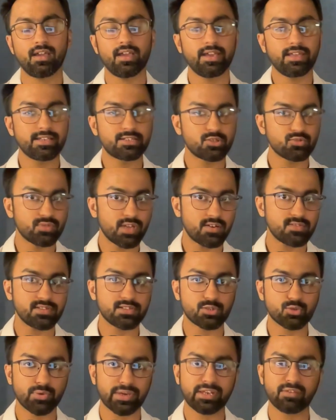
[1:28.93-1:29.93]
In a
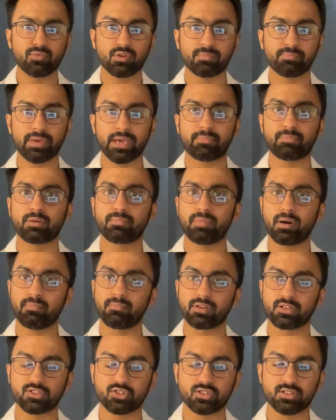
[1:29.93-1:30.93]
2021 paper
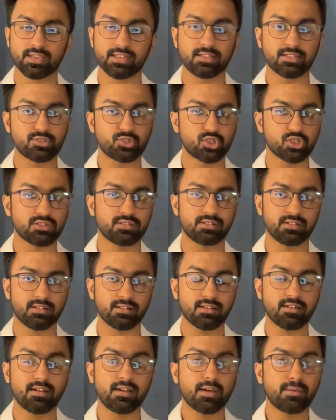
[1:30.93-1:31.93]
published in the
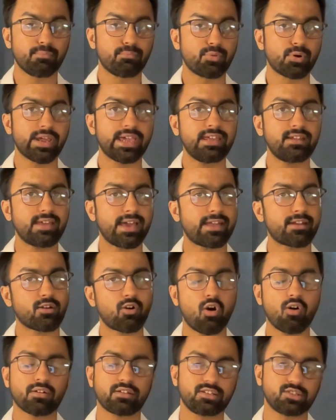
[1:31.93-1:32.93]
journal Brain and
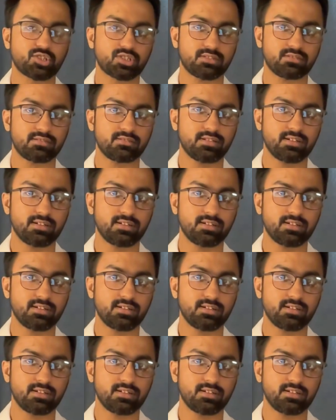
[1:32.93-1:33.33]
Cognition,